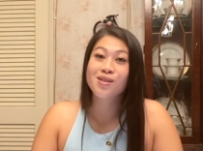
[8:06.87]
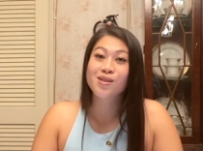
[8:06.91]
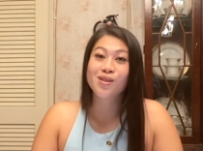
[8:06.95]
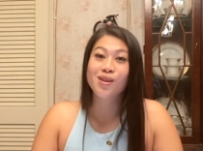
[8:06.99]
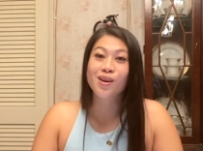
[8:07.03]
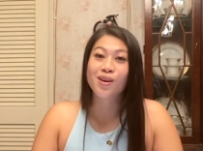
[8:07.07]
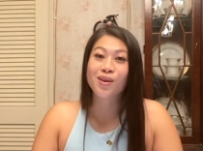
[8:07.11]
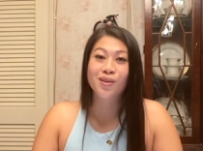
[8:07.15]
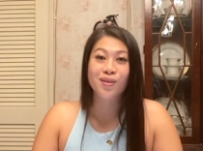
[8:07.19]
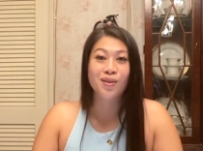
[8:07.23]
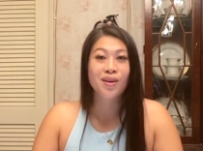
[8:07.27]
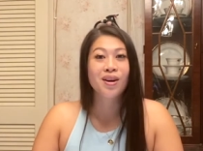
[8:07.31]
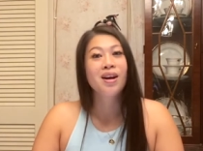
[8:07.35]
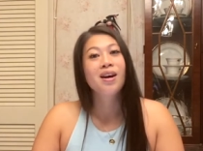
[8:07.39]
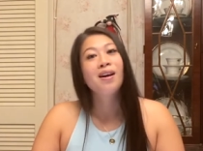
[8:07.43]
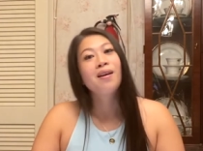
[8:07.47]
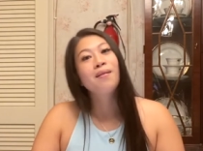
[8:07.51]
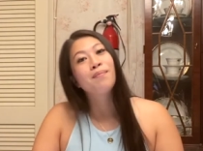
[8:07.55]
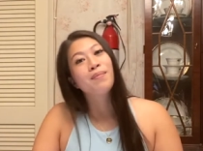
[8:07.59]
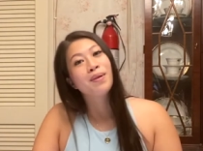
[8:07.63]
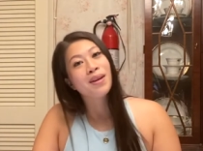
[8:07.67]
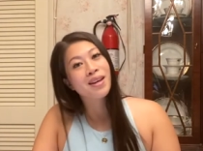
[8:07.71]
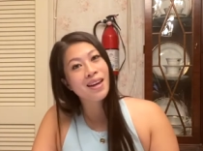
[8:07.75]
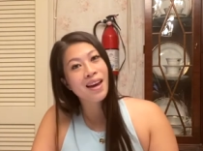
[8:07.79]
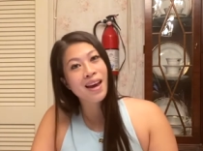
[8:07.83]
So
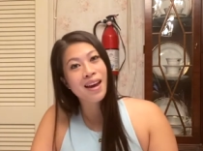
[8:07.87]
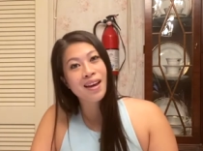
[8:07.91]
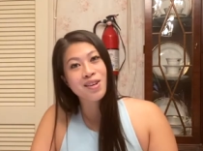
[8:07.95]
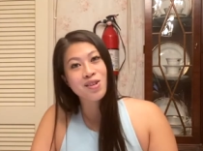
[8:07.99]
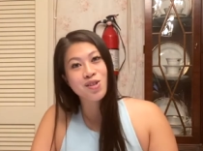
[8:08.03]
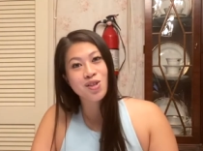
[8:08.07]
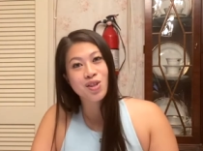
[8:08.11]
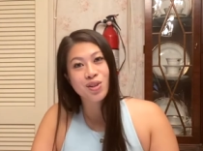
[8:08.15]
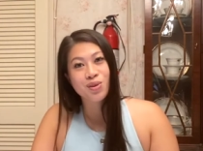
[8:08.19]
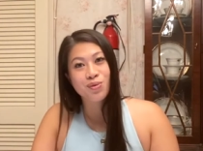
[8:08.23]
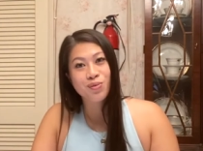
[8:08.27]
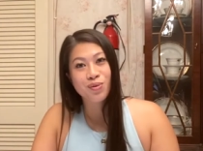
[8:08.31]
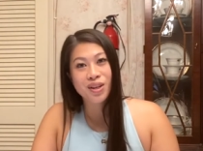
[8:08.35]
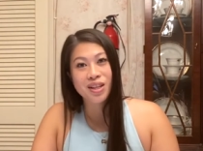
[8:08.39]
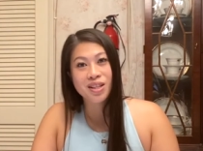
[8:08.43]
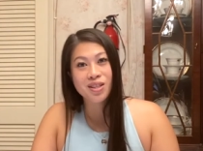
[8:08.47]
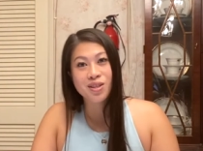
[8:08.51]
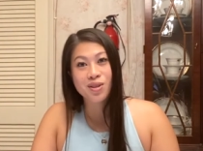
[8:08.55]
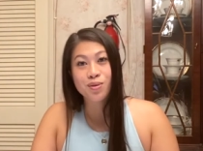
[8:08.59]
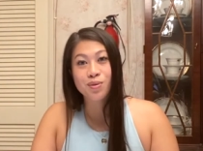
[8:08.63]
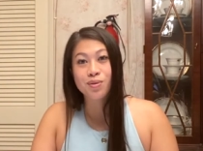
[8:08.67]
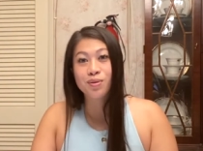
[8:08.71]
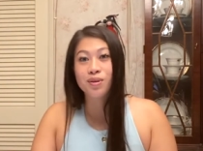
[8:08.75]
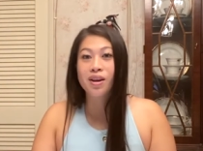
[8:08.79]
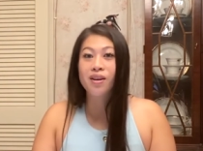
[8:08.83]
being Asian, we
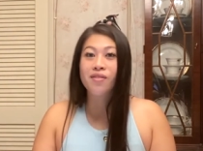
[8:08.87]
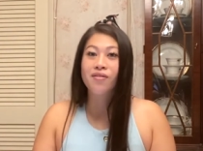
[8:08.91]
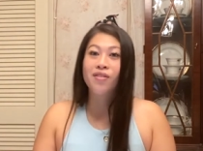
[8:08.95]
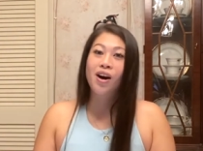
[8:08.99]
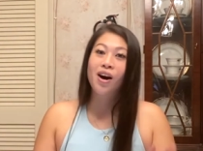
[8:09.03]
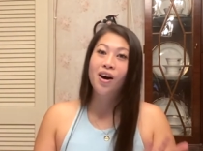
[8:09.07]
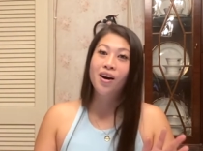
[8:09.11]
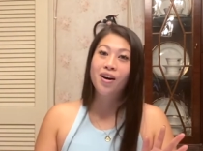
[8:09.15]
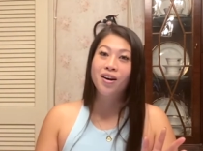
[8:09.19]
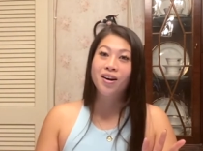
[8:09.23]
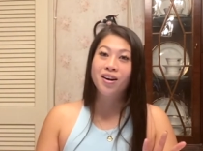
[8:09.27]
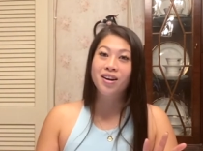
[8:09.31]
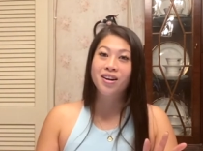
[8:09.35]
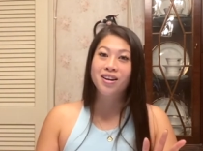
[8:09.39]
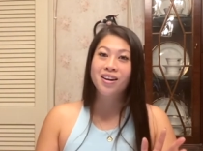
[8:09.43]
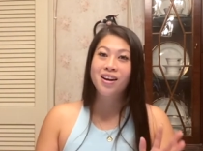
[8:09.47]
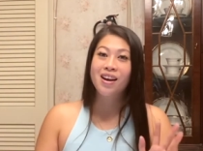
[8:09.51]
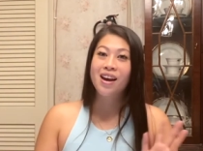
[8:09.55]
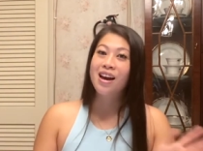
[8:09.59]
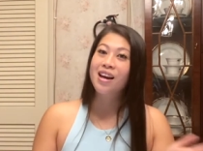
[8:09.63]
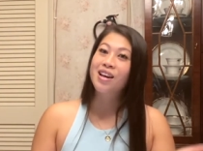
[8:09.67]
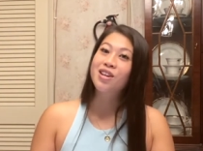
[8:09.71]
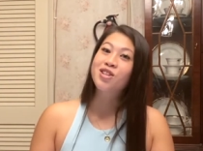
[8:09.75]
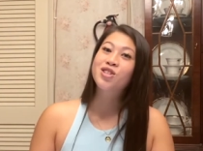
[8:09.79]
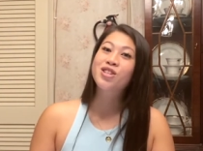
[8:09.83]
do love our
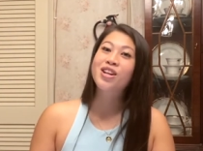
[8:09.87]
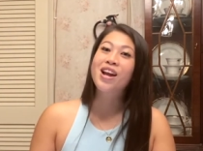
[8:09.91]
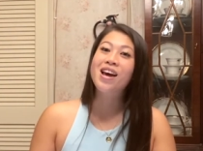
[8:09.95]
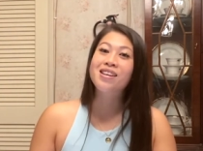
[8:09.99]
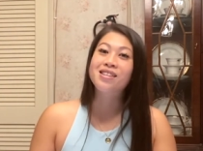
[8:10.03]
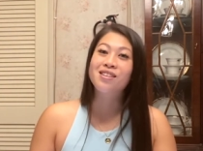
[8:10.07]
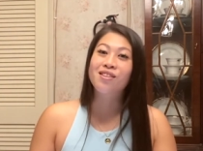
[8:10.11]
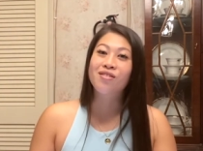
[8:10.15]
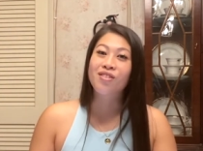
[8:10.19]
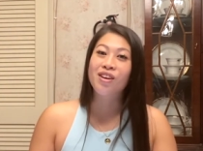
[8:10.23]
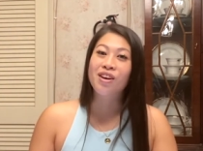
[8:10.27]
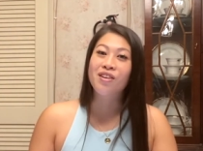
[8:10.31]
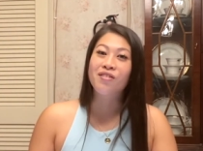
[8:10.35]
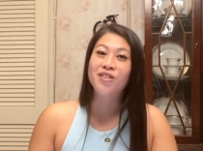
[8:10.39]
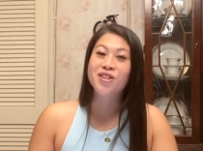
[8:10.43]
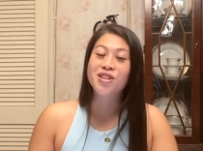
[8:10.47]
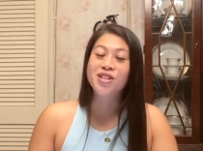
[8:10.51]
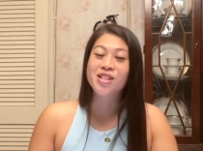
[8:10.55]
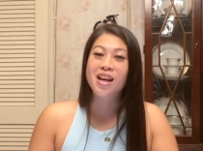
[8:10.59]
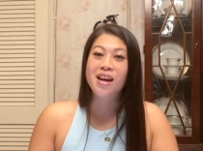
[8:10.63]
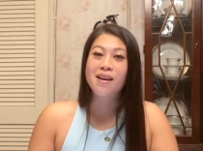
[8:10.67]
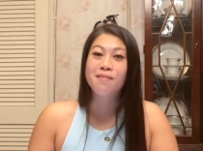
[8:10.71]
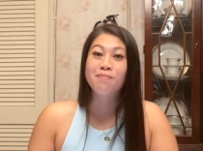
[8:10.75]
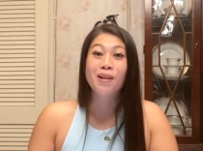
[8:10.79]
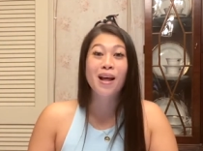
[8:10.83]
Asian-esque
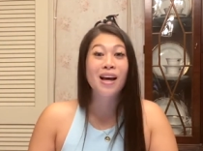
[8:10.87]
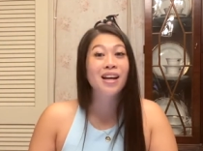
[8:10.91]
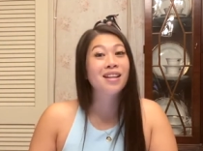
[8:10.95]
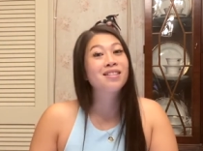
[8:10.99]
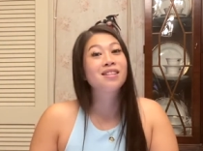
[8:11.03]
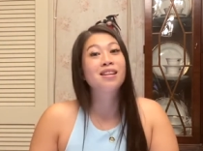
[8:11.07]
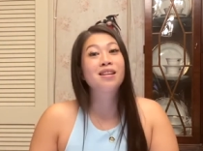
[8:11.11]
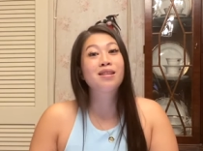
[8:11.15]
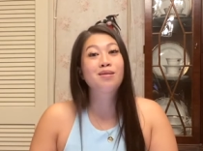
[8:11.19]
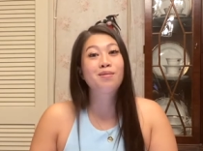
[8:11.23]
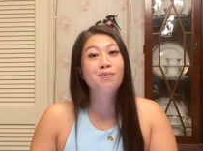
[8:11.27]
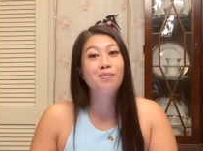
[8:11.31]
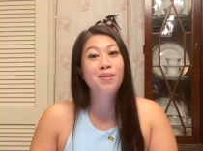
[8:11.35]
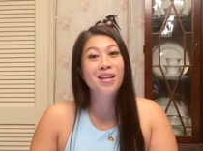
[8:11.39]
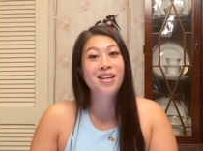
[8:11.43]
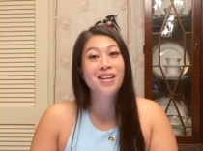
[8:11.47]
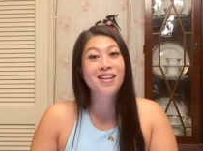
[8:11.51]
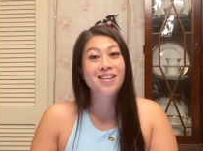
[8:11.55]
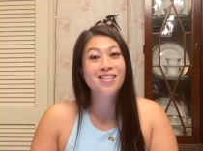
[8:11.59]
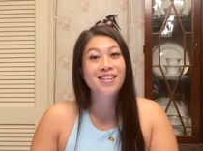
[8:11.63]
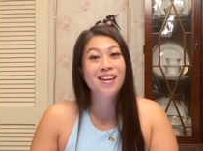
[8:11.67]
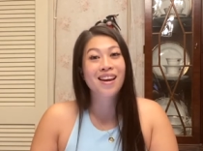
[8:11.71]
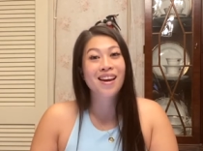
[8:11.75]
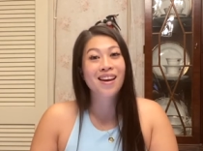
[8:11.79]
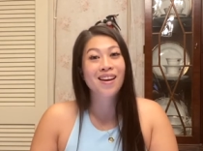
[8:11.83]
flavors and black sesame
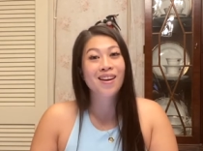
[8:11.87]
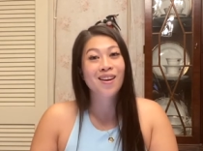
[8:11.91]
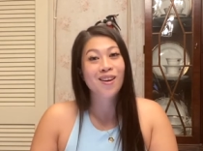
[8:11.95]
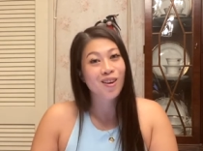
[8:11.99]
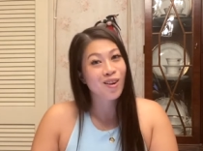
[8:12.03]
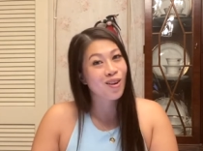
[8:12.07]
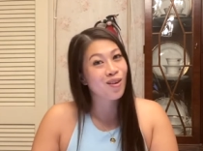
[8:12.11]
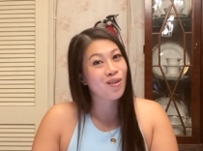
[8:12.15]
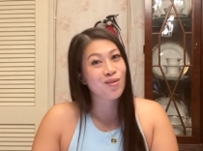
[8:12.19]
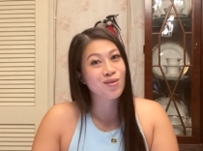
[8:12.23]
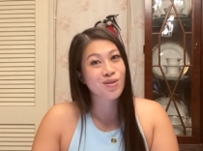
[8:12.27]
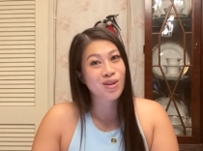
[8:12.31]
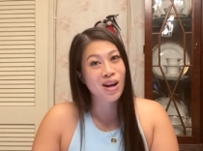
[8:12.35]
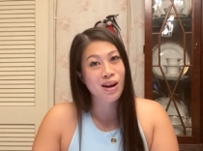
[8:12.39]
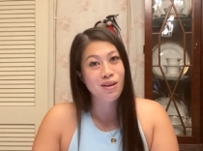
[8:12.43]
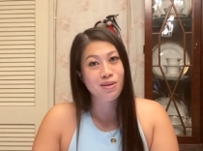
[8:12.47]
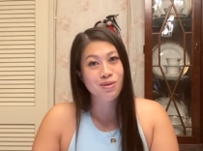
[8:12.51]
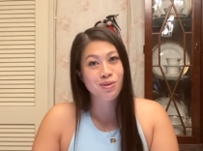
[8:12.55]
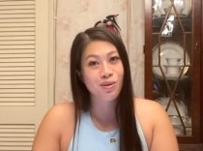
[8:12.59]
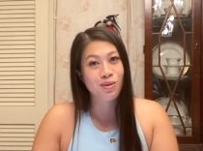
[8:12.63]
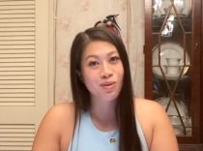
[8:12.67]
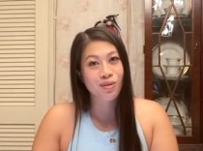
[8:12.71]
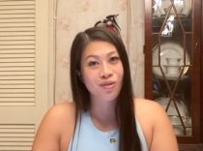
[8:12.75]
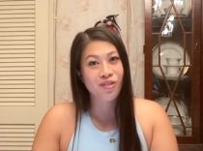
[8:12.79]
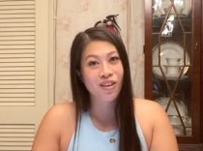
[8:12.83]
is a huge
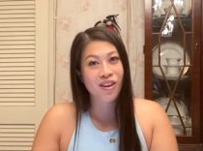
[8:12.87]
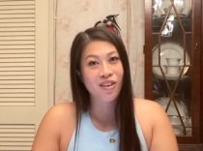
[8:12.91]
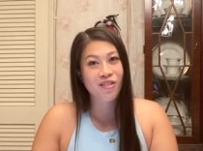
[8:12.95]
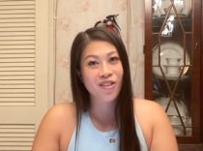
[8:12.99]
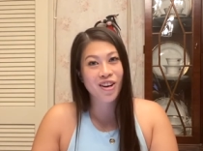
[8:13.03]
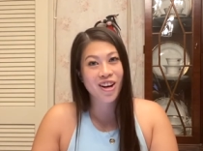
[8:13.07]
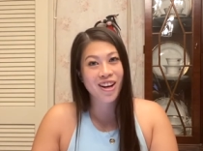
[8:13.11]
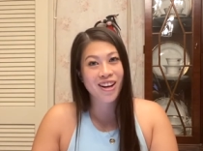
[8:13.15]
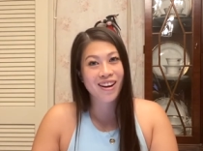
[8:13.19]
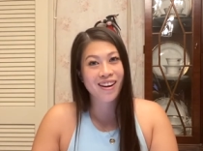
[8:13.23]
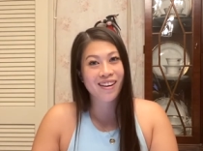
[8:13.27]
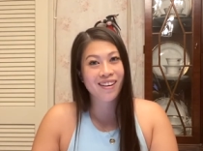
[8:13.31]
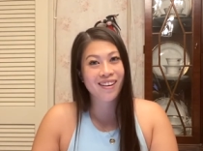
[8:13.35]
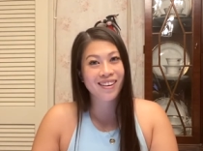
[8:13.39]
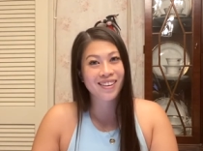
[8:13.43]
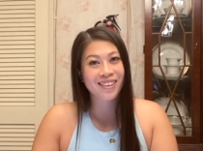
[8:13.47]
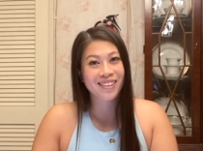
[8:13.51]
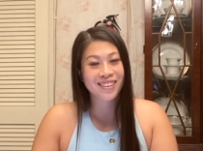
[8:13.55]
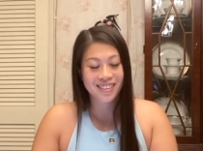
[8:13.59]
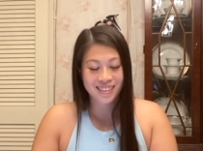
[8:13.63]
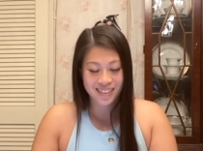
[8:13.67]
household favorite here.